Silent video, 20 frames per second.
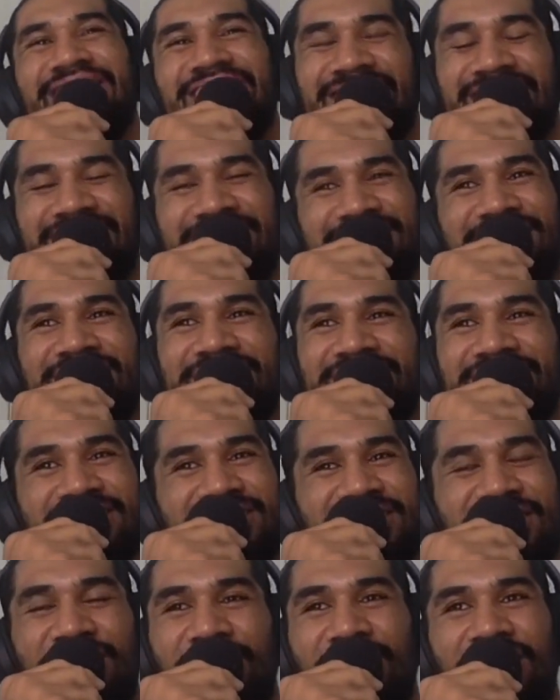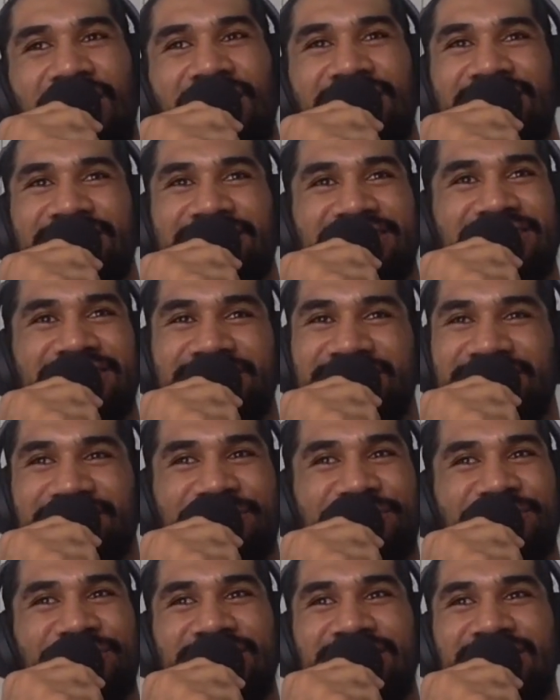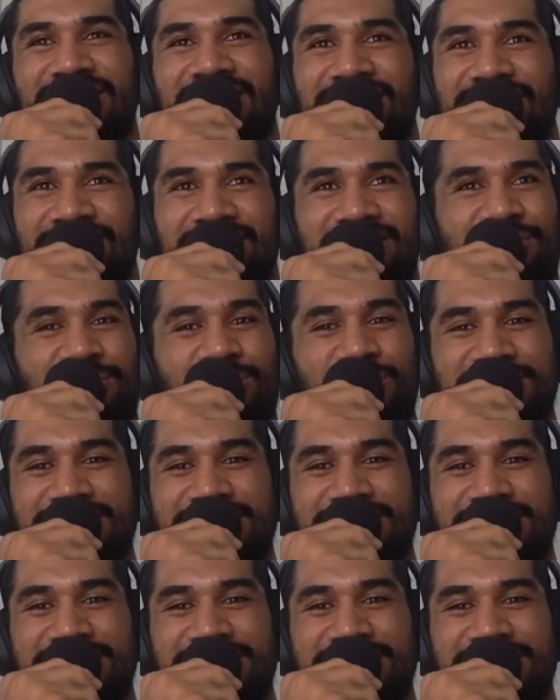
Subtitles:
And then we'll